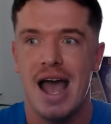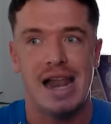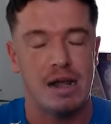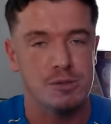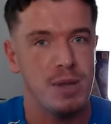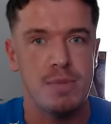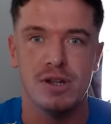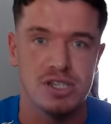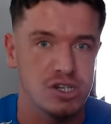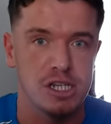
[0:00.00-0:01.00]
And now
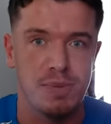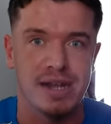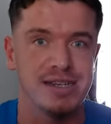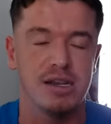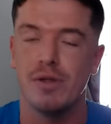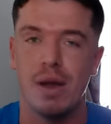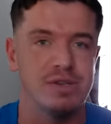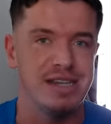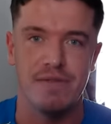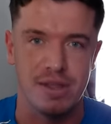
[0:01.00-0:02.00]
Speakman has turned back and said, no,
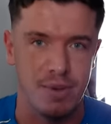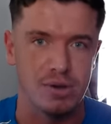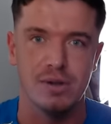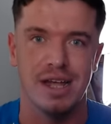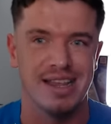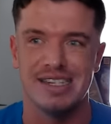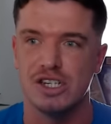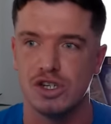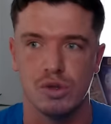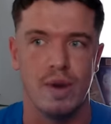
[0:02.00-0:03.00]
that was never the model.
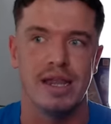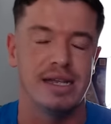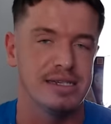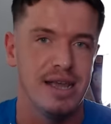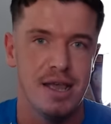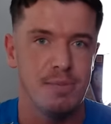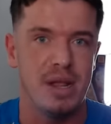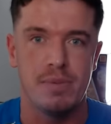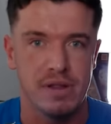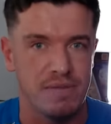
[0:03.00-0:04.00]
This is just the way that
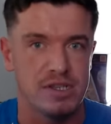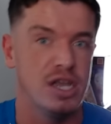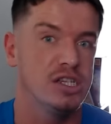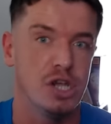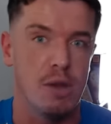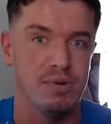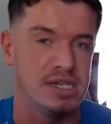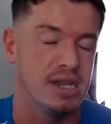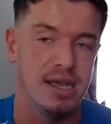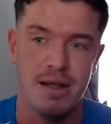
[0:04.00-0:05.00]
people have
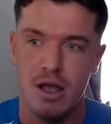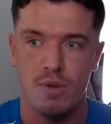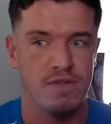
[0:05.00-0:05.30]
interpreted it.